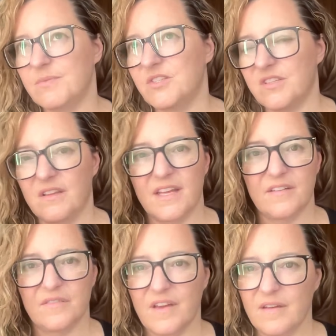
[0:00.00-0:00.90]
there's a lot
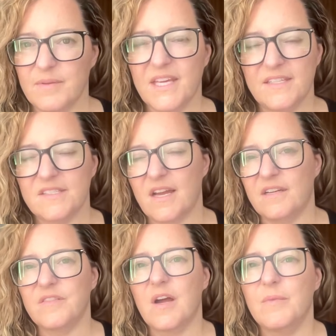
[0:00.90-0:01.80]
of kids kind of
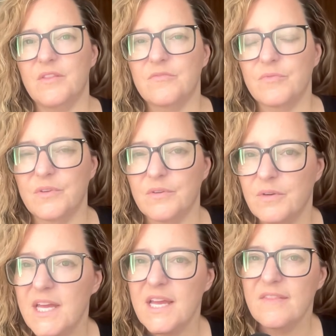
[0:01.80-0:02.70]
coming through
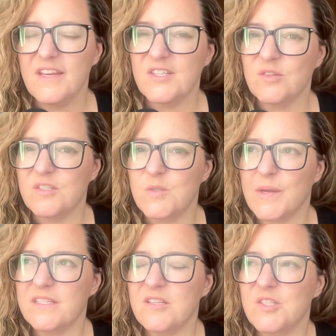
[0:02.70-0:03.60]
the adult
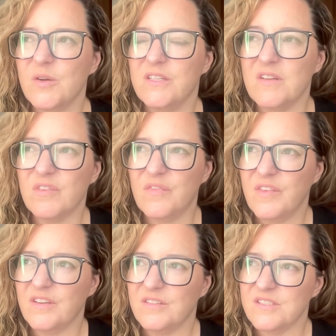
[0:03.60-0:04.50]
spaces. So it never
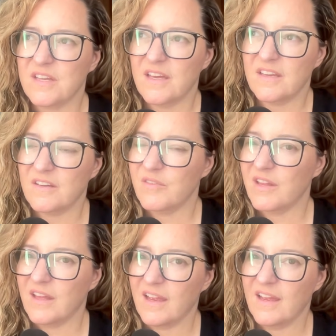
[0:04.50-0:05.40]
feels like you can
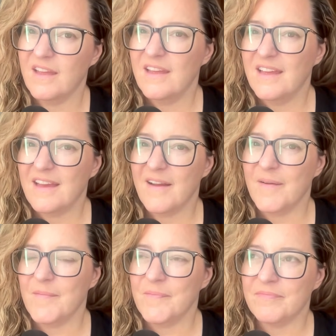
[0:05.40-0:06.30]
really
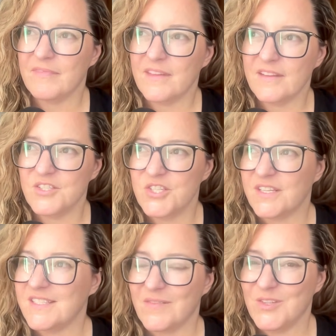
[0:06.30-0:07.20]
um, just
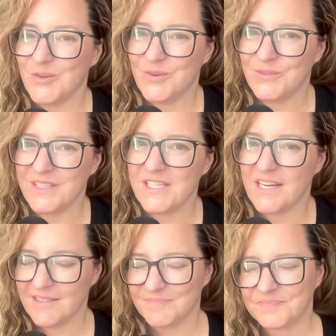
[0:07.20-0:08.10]
have adult only time.